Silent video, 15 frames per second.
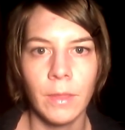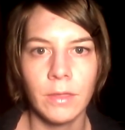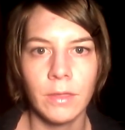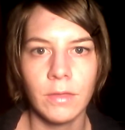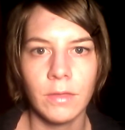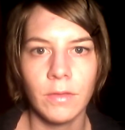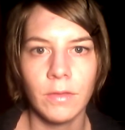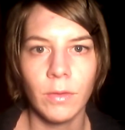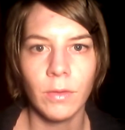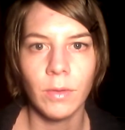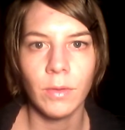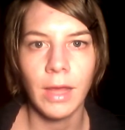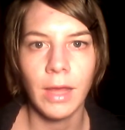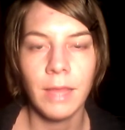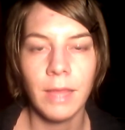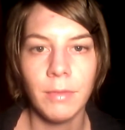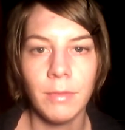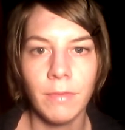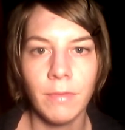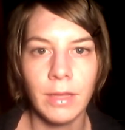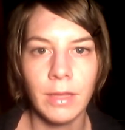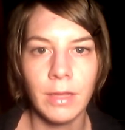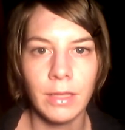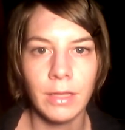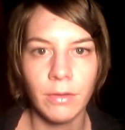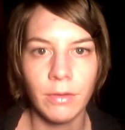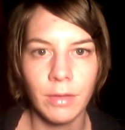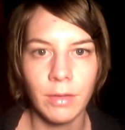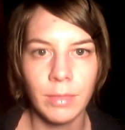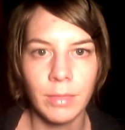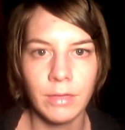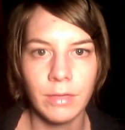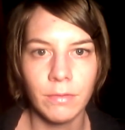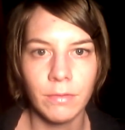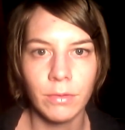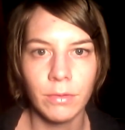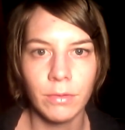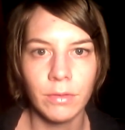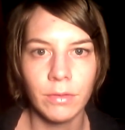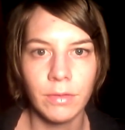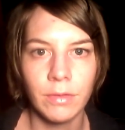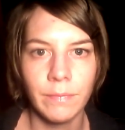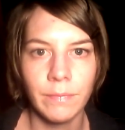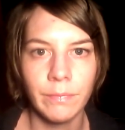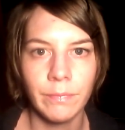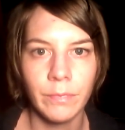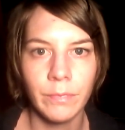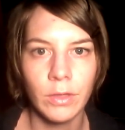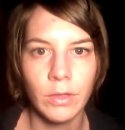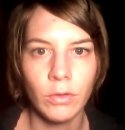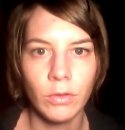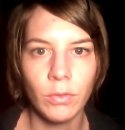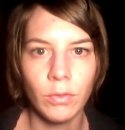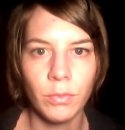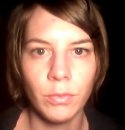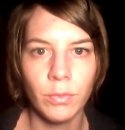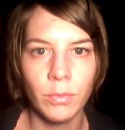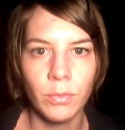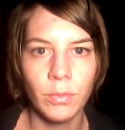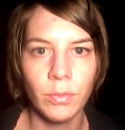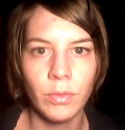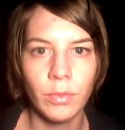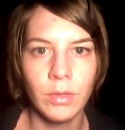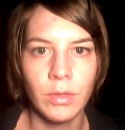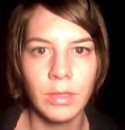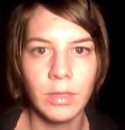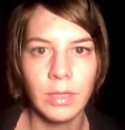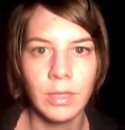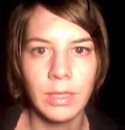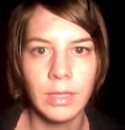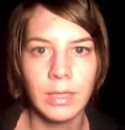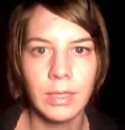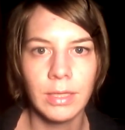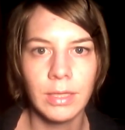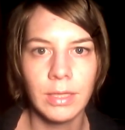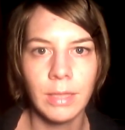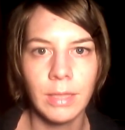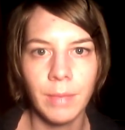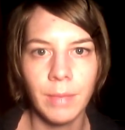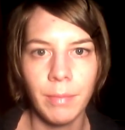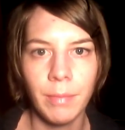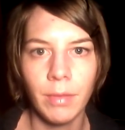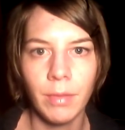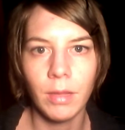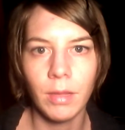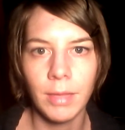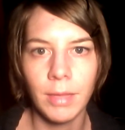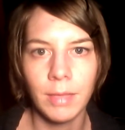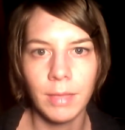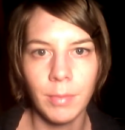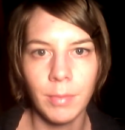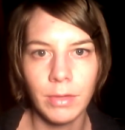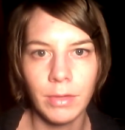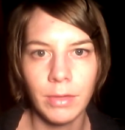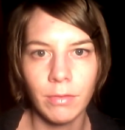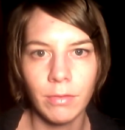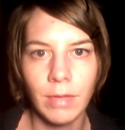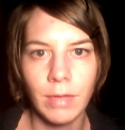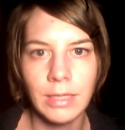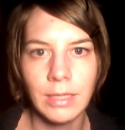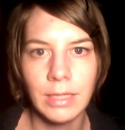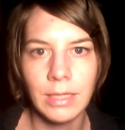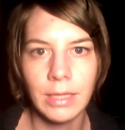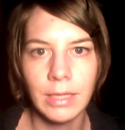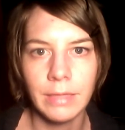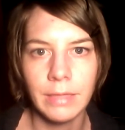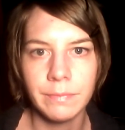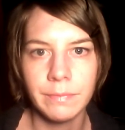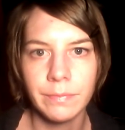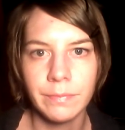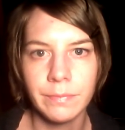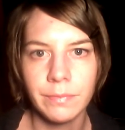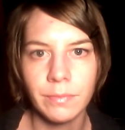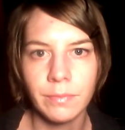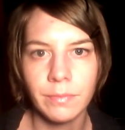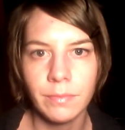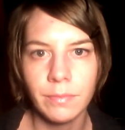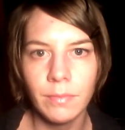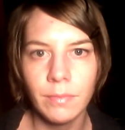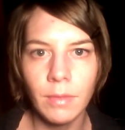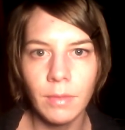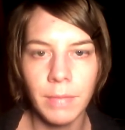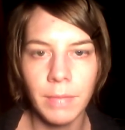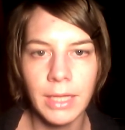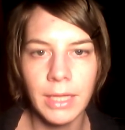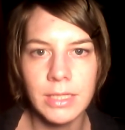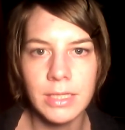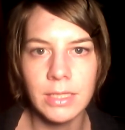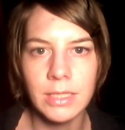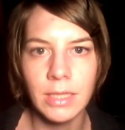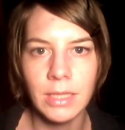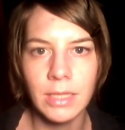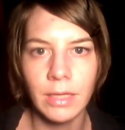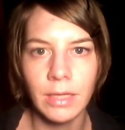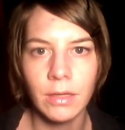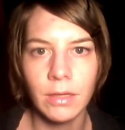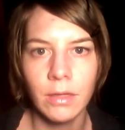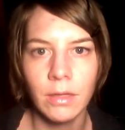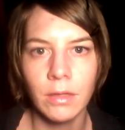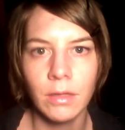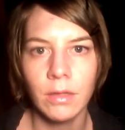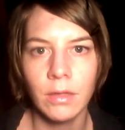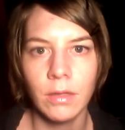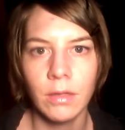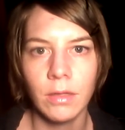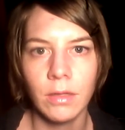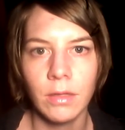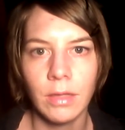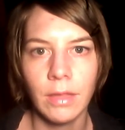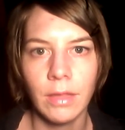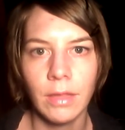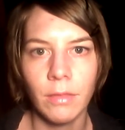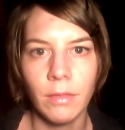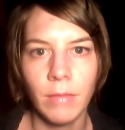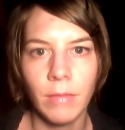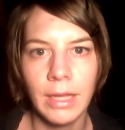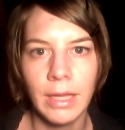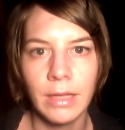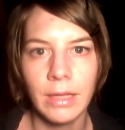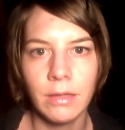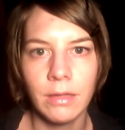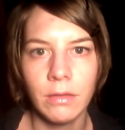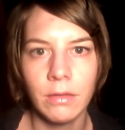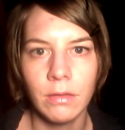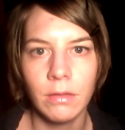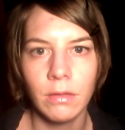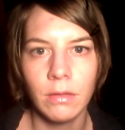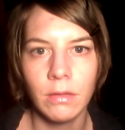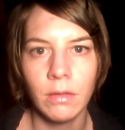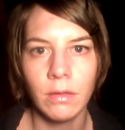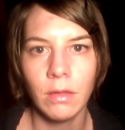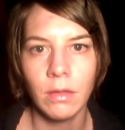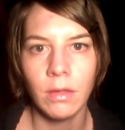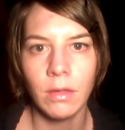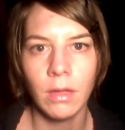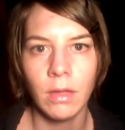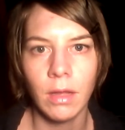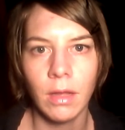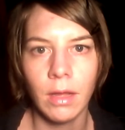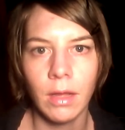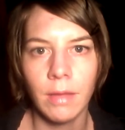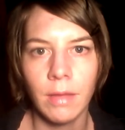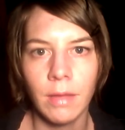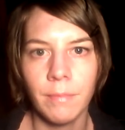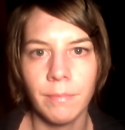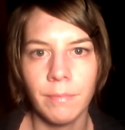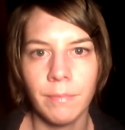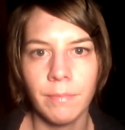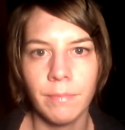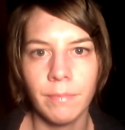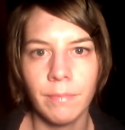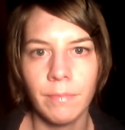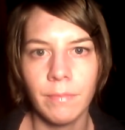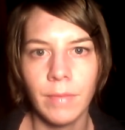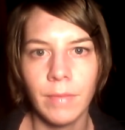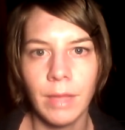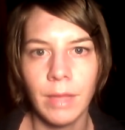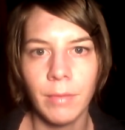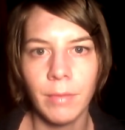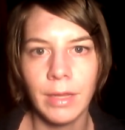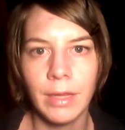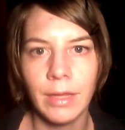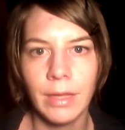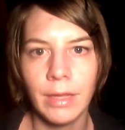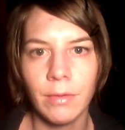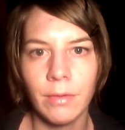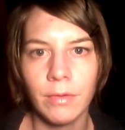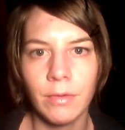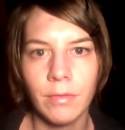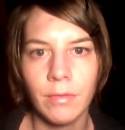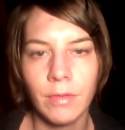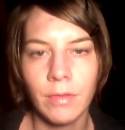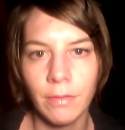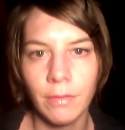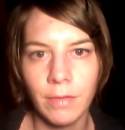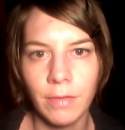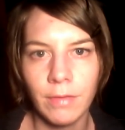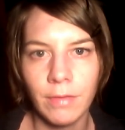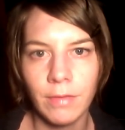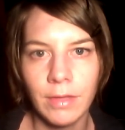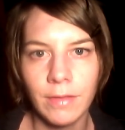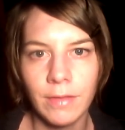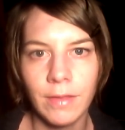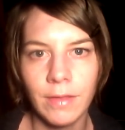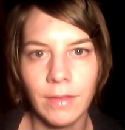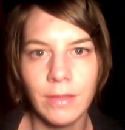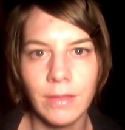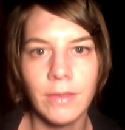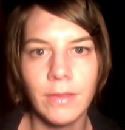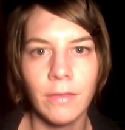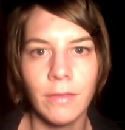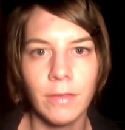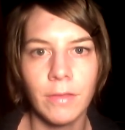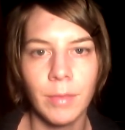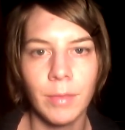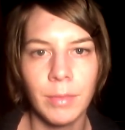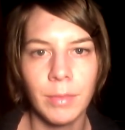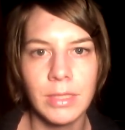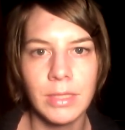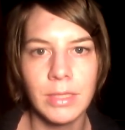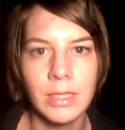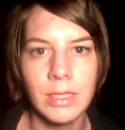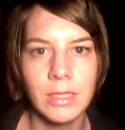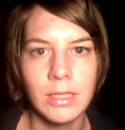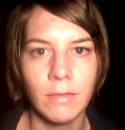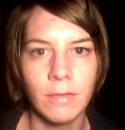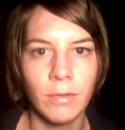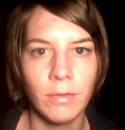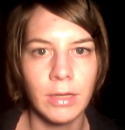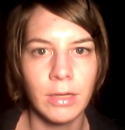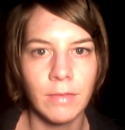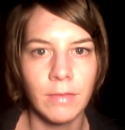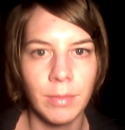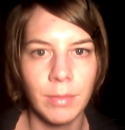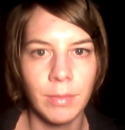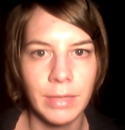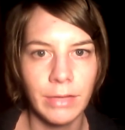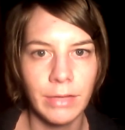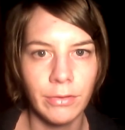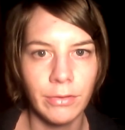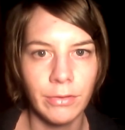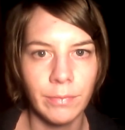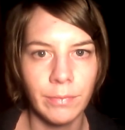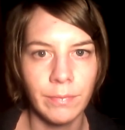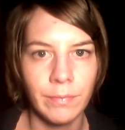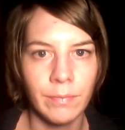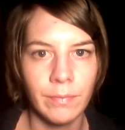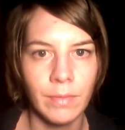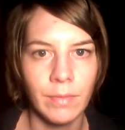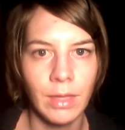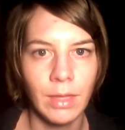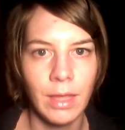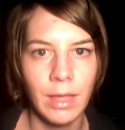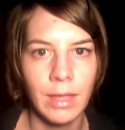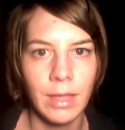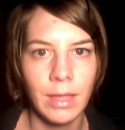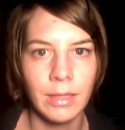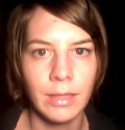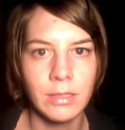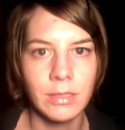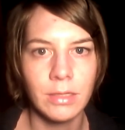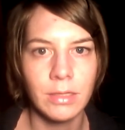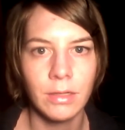So I had been finding it incredibly difficult to keep up my commitment to write daily, because it's like in the writing, I'm writing out self-forgiveness and then self-commitments and self-corrective application. And